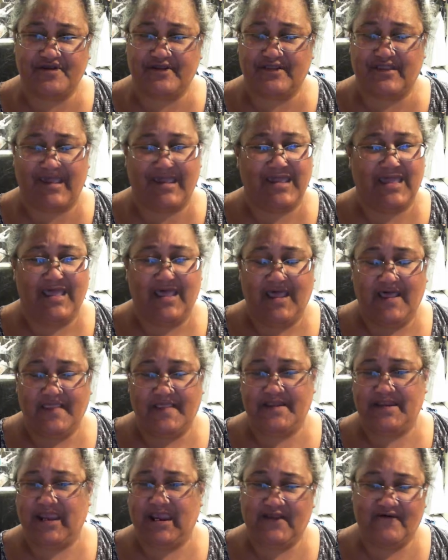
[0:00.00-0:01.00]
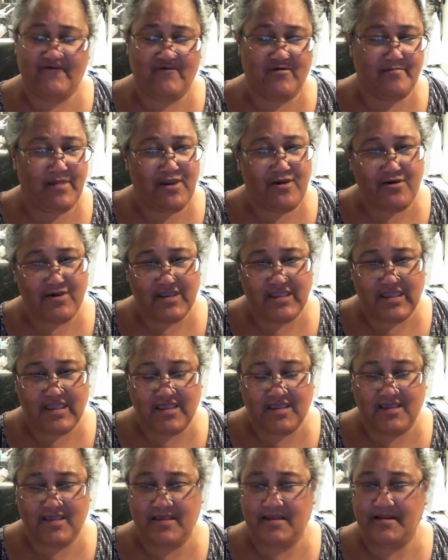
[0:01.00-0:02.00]
like the Native
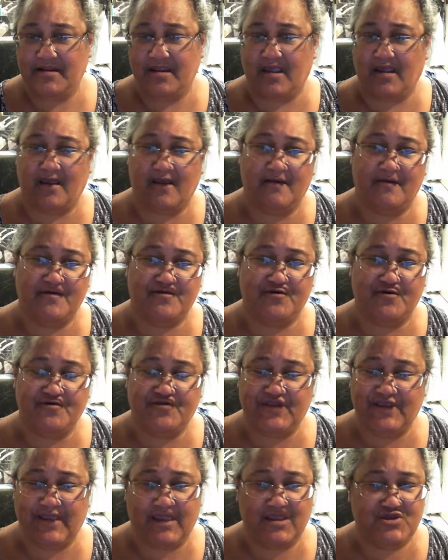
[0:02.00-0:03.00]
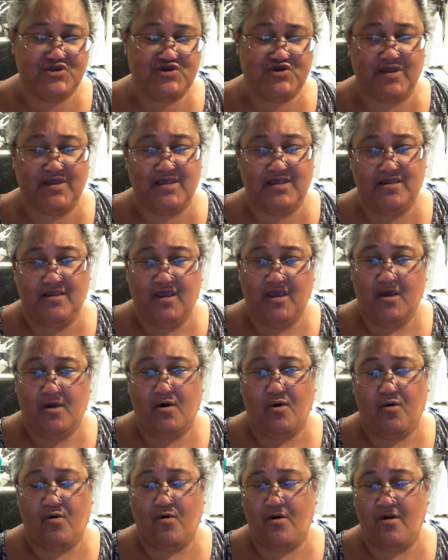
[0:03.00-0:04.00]
American Association,
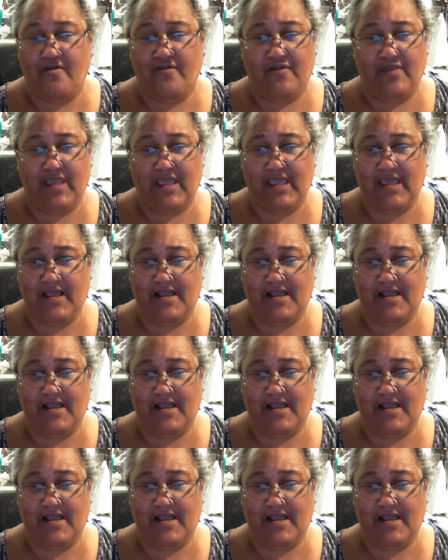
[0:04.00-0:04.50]
or the